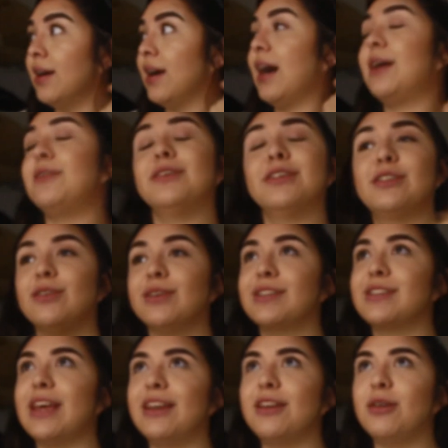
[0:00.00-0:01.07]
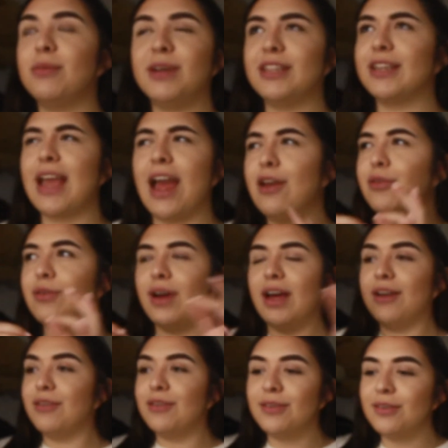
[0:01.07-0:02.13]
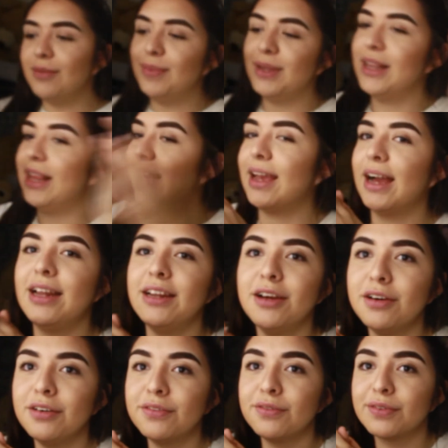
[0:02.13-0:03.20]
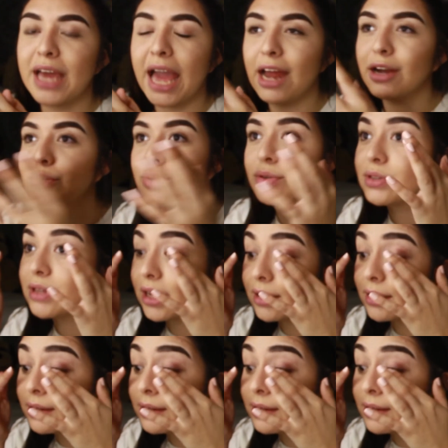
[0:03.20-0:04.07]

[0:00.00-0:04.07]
I was so excited about the candle. I don't know, but like I love candles. Like